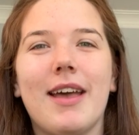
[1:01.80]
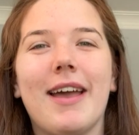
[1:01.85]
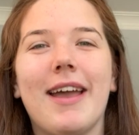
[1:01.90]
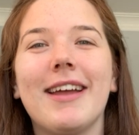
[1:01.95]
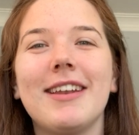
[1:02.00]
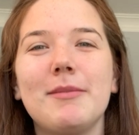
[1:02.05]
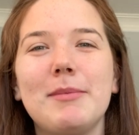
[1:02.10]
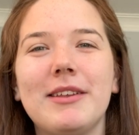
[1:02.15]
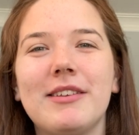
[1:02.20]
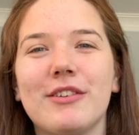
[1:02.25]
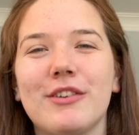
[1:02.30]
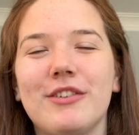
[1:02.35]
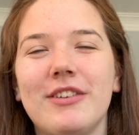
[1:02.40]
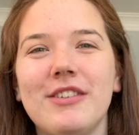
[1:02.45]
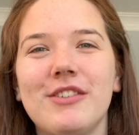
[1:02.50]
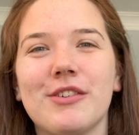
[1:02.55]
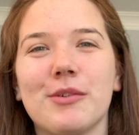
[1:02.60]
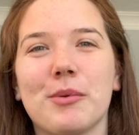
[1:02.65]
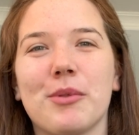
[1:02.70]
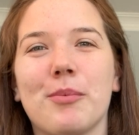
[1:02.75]
had to be
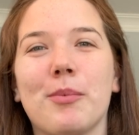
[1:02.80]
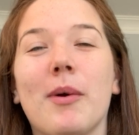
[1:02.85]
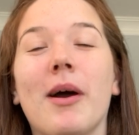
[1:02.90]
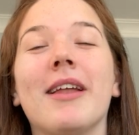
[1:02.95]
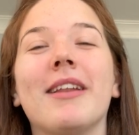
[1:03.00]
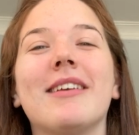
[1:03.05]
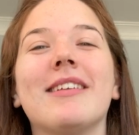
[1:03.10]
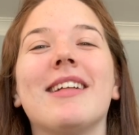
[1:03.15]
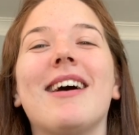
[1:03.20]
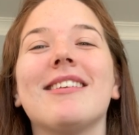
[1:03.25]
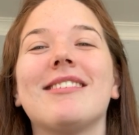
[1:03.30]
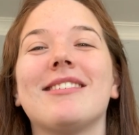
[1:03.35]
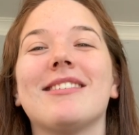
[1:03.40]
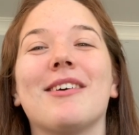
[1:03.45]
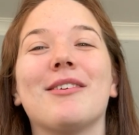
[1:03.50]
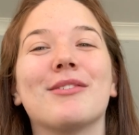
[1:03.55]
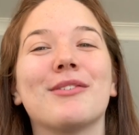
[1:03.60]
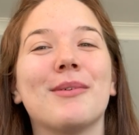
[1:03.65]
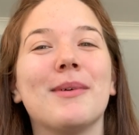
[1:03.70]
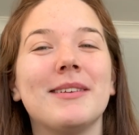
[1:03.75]
strategic with what classes
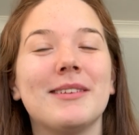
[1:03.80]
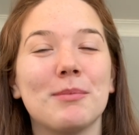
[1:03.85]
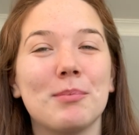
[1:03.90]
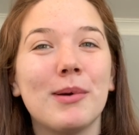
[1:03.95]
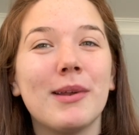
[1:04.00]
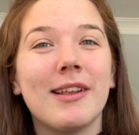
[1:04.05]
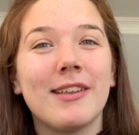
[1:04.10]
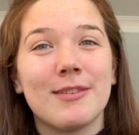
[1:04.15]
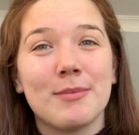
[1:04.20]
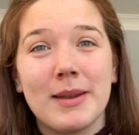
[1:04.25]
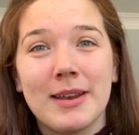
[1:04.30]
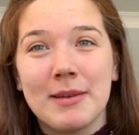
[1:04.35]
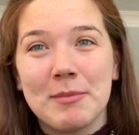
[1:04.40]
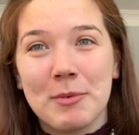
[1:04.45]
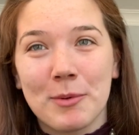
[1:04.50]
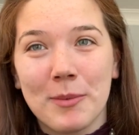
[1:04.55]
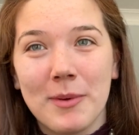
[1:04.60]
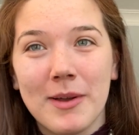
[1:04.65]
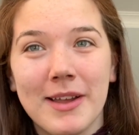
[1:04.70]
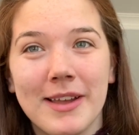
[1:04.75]
I was going to put as my
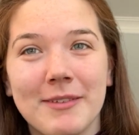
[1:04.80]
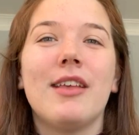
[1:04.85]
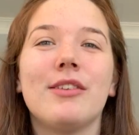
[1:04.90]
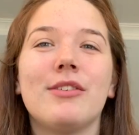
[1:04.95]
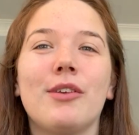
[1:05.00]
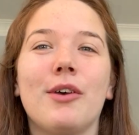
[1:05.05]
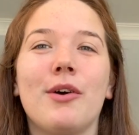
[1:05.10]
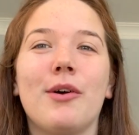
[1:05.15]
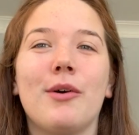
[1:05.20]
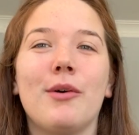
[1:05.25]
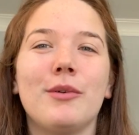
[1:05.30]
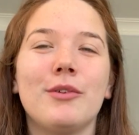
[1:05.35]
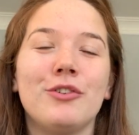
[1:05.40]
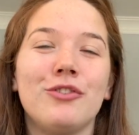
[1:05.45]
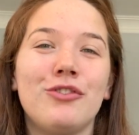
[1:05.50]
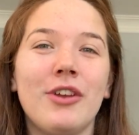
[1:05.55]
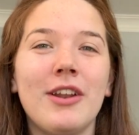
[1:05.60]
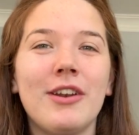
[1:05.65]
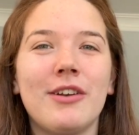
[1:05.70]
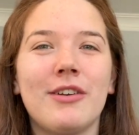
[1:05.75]
number 1. So
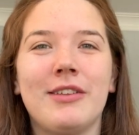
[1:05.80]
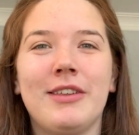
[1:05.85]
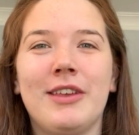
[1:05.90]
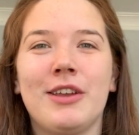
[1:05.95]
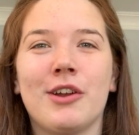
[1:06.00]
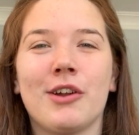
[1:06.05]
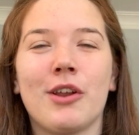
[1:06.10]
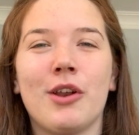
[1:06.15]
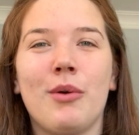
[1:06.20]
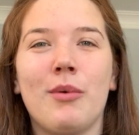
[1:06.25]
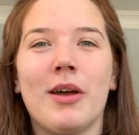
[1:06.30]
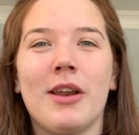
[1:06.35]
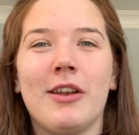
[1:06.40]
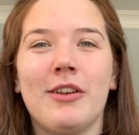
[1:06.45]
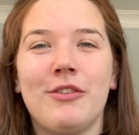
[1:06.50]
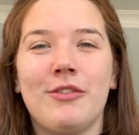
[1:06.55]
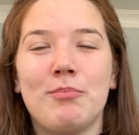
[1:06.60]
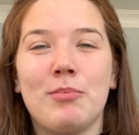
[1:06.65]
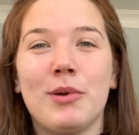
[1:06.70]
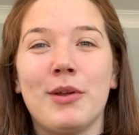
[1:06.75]
generally, you're going to want
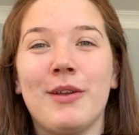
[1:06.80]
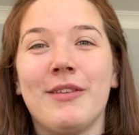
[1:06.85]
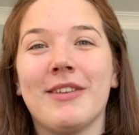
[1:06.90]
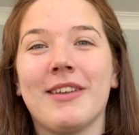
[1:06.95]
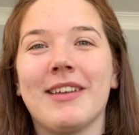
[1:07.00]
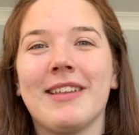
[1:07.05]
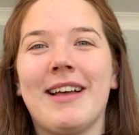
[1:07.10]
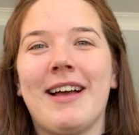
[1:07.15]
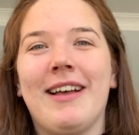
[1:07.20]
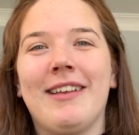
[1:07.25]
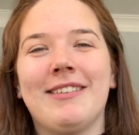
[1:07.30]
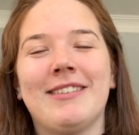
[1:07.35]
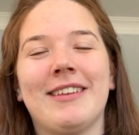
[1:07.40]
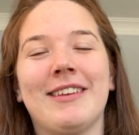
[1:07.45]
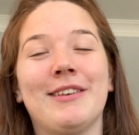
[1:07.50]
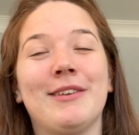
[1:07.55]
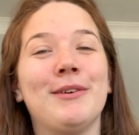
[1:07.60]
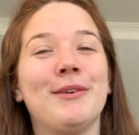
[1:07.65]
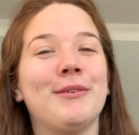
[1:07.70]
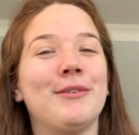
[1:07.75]
to put in the class
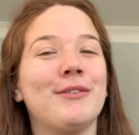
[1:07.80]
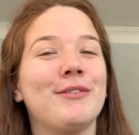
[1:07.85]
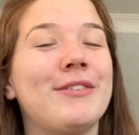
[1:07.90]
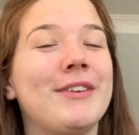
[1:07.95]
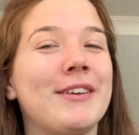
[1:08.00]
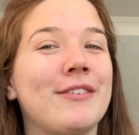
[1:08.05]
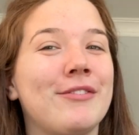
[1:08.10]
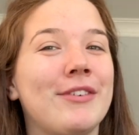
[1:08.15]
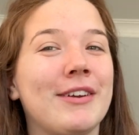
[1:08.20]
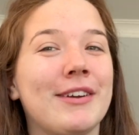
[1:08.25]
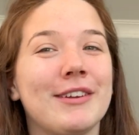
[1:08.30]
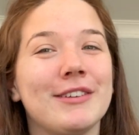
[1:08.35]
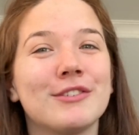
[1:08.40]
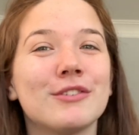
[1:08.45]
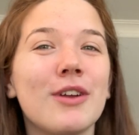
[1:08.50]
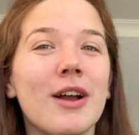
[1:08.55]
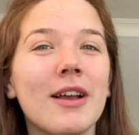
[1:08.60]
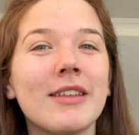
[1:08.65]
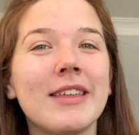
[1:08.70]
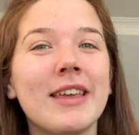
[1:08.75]
that you feel very
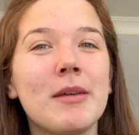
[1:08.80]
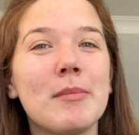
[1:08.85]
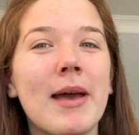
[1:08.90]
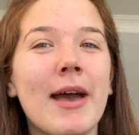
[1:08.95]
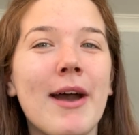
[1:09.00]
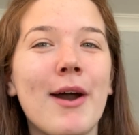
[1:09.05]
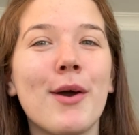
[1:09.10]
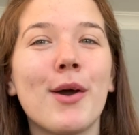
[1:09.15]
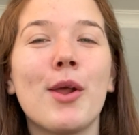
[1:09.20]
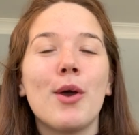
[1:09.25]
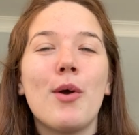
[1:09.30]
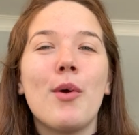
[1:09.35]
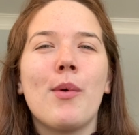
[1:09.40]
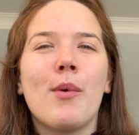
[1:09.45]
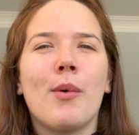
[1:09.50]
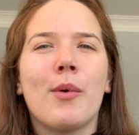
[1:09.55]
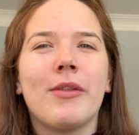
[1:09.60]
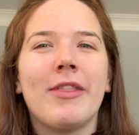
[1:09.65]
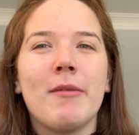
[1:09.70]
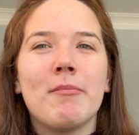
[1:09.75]
strongly about,
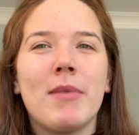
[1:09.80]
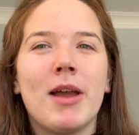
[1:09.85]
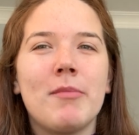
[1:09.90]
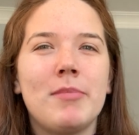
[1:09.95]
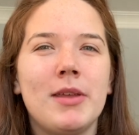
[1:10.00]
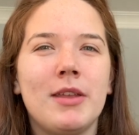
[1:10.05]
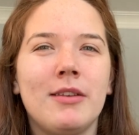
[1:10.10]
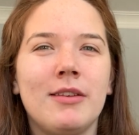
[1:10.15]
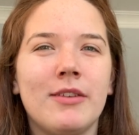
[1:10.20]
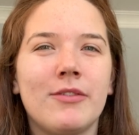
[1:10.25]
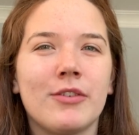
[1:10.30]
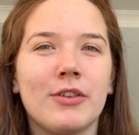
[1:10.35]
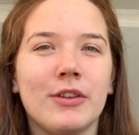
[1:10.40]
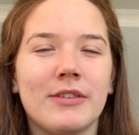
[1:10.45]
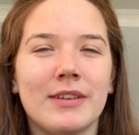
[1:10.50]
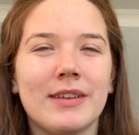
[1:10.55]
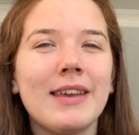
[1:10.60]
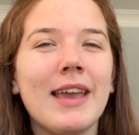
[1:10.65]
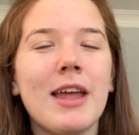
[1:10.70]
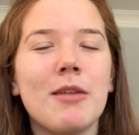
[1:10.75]
or that might be difficult
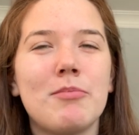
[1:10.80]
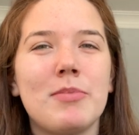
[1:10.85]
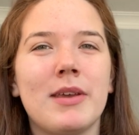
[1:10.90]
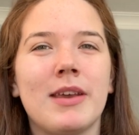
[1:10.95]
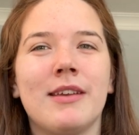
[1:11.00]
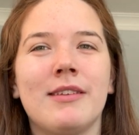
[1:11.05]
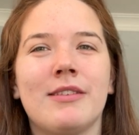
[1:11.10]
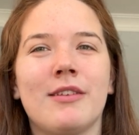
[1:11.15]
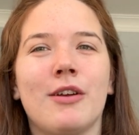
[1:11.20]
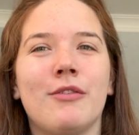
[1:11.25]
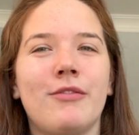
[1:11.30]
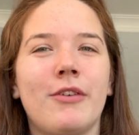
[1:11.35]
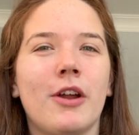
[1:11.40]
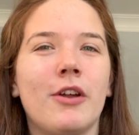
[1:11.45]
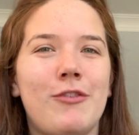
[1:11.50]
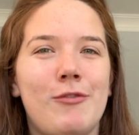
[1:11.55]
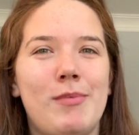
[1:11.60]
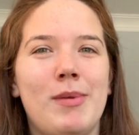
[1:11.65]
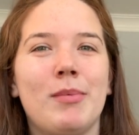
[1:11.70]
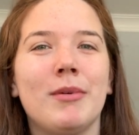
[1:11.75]
to get because there are very
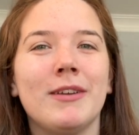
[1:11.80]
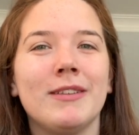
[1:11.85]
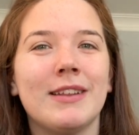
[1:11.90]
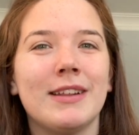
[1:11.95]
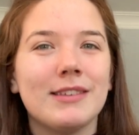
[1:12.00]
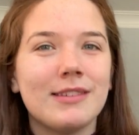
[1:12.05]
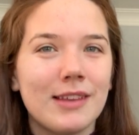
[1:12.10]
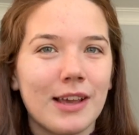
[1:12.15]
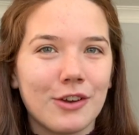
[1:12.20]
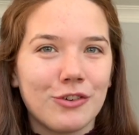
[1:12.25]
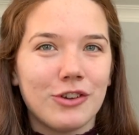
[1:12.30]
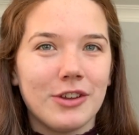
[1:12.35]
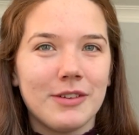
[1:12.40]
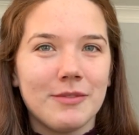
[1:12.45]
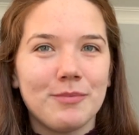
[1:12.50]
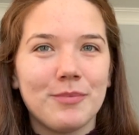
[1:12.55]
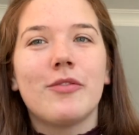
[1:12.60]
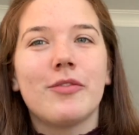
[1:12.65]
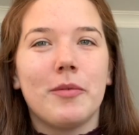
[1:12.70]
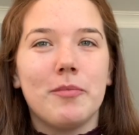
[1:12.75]
few people in that
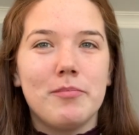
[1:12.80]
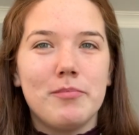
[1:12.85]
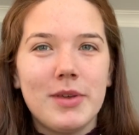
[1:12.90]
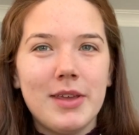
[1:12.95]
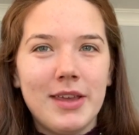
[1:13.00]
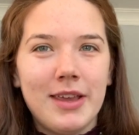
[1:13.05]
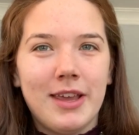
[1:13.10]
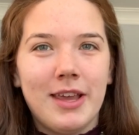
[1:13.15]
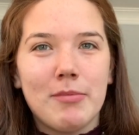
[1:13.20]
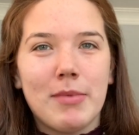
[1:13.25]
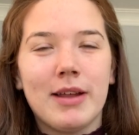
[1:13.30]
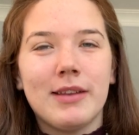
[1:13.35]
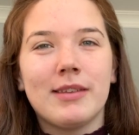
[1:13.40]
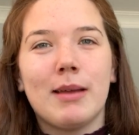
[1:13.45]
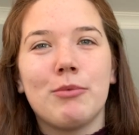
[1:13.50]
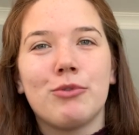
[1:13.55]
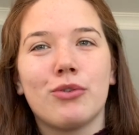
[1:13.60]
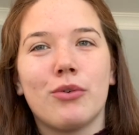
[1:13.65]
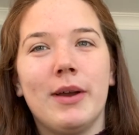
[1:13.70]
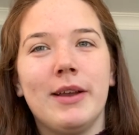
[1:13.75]
section. For me, my
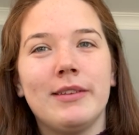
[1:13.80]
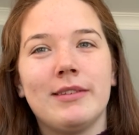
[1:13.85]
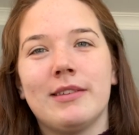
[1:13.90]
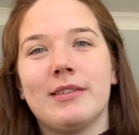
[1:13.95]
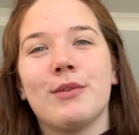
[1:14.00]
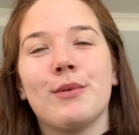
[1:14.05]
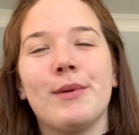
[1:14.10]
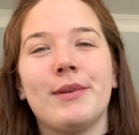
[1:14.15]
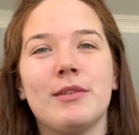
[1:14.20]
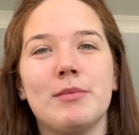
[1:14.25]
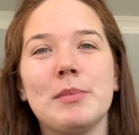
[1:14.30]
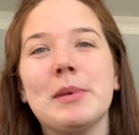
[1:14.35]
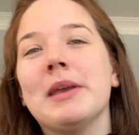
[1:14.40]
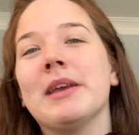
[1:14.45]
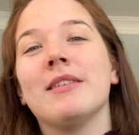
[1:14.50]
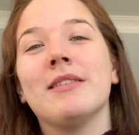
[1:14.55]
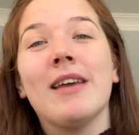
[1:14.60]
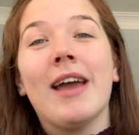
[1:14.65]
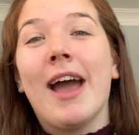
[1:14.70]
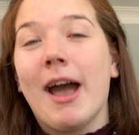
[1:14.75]
top choice is going to be
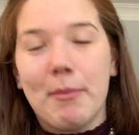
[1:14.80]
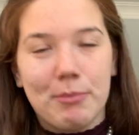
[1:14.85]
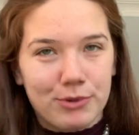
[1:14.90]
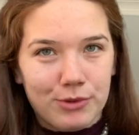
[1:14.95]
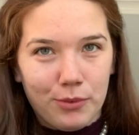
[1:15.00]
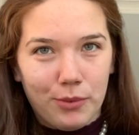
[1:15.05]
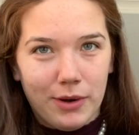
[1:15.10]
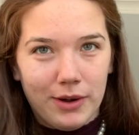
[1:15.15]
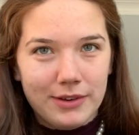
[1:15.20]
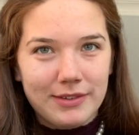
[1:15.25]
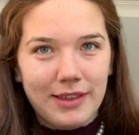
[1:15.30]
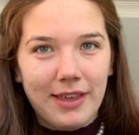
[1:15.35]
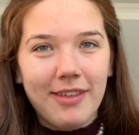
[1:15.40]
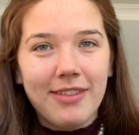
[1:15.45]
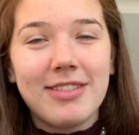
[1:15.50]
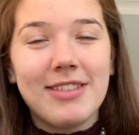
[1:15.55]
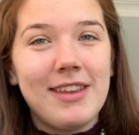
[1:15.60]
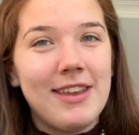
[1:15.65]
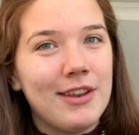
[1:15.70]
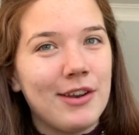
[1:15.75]
a TAPS course, a
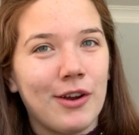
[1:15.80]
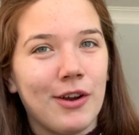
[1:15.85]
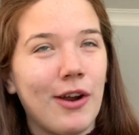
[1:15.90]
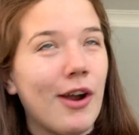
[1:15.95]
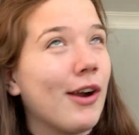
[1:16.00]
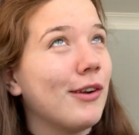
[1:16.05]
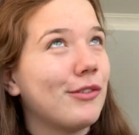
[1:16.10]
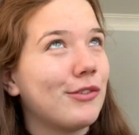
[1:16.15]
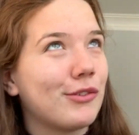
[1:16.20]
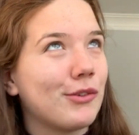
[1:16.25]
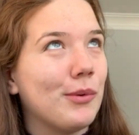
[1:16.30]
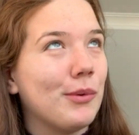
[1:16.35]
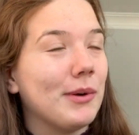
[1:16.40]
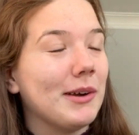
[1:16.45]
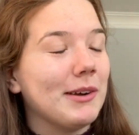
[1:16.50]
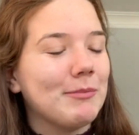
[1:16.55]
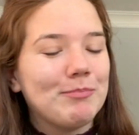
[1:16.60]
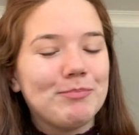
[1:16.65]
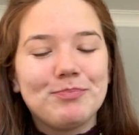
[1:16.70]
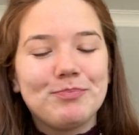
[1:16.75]
theater arts core.